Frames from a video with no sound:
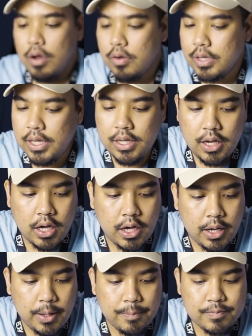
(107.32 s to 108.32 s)
Okay,
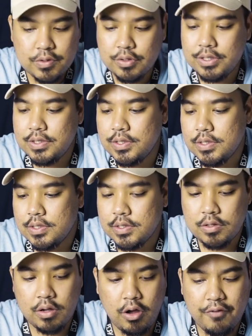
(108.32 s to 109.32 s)
so this
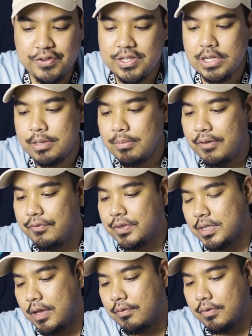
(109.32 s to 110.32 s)
is officially my
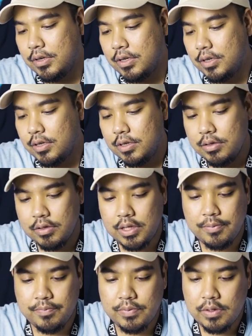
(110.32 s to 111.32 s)
first ever, okay.